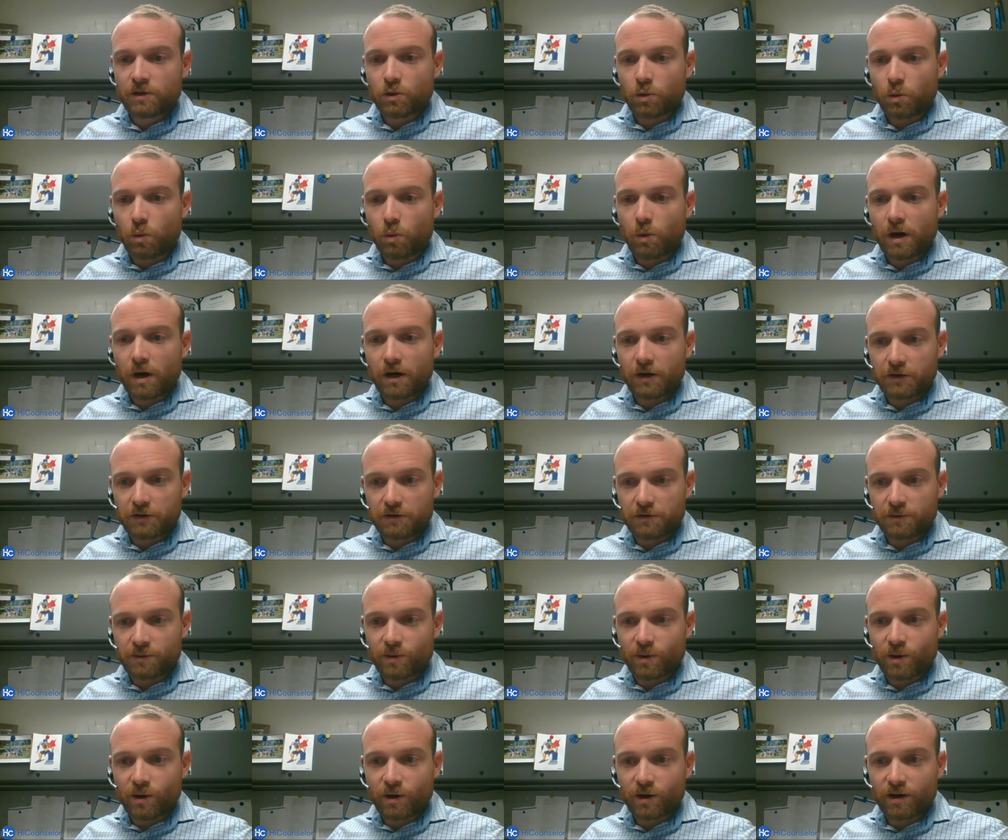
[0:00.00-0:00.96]
while
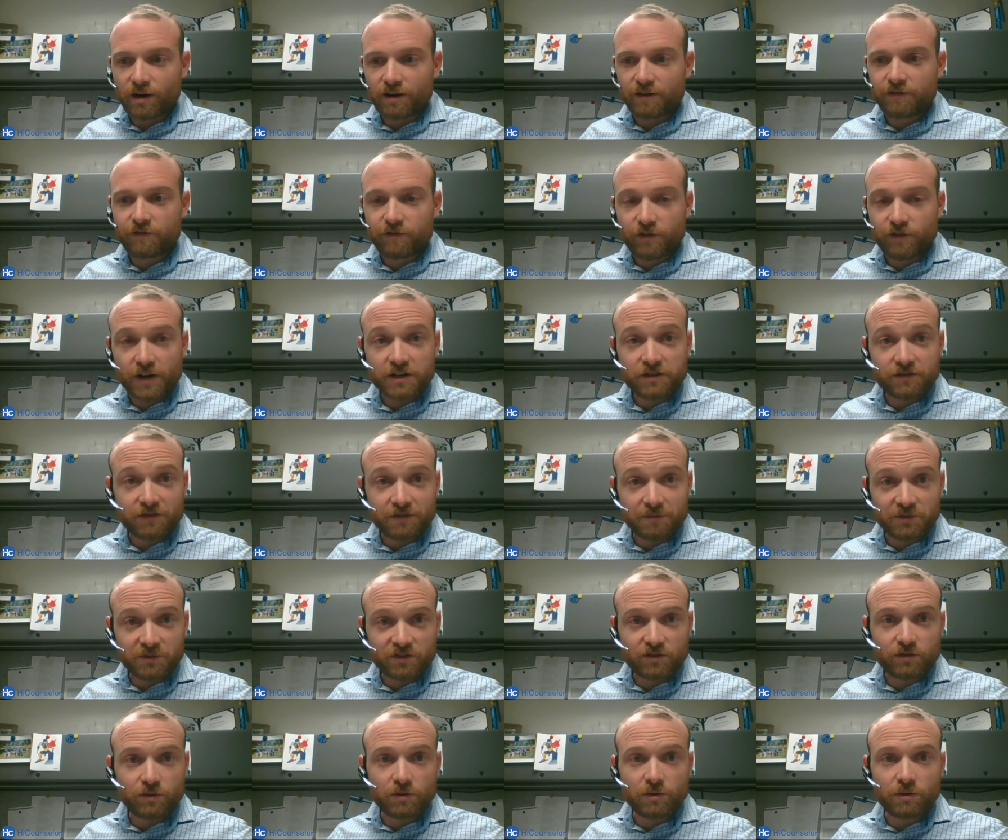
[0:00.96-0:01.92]
you are fresh from
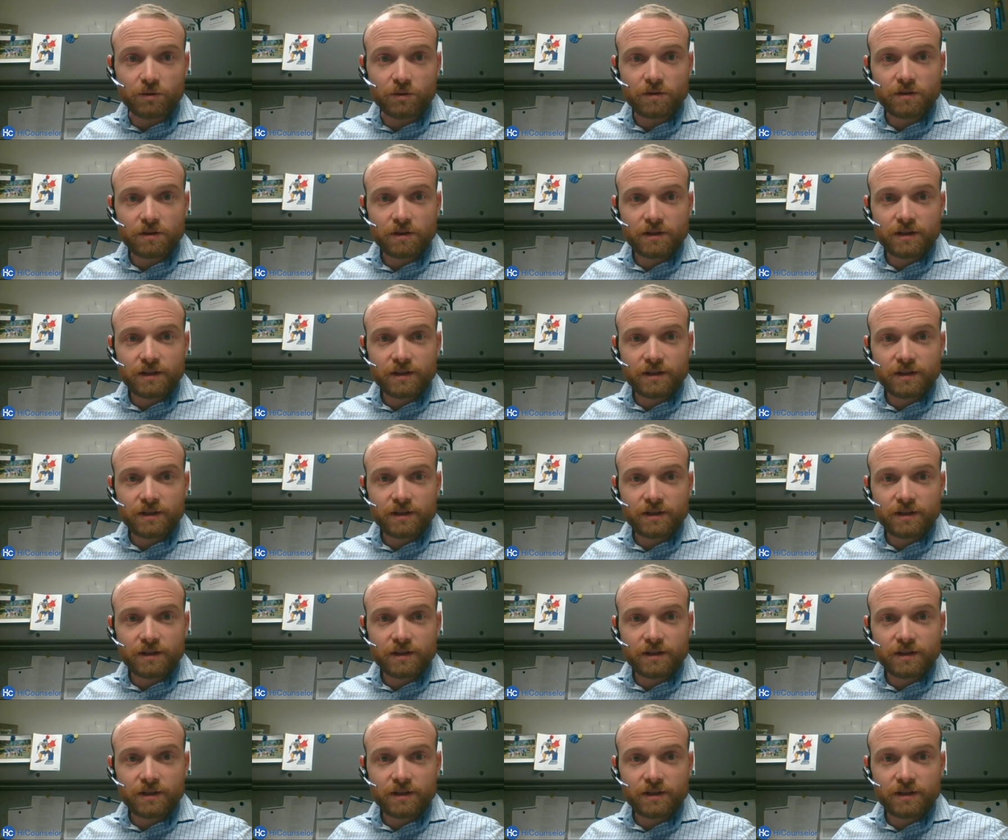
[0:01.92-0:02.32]
school.